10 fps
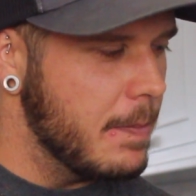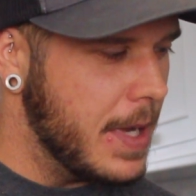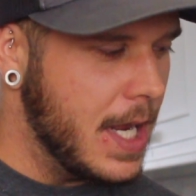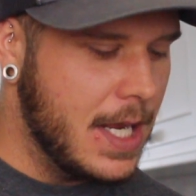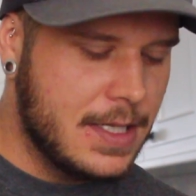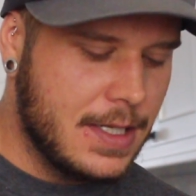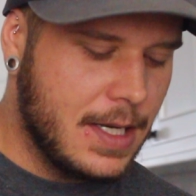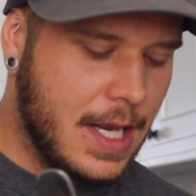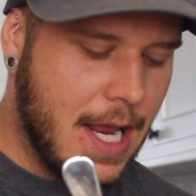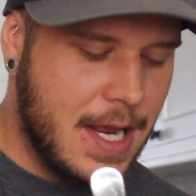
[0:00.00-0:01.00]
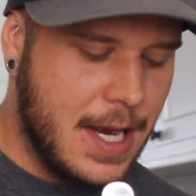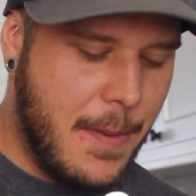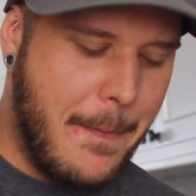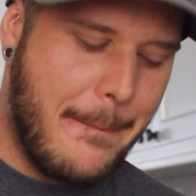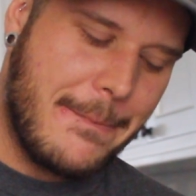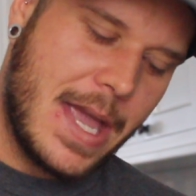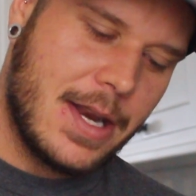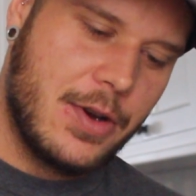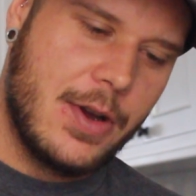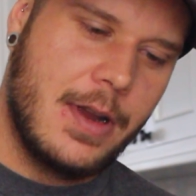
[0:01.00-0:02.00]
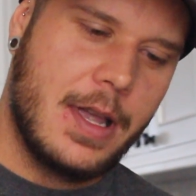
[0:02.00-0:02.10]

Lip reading: Pancake batter,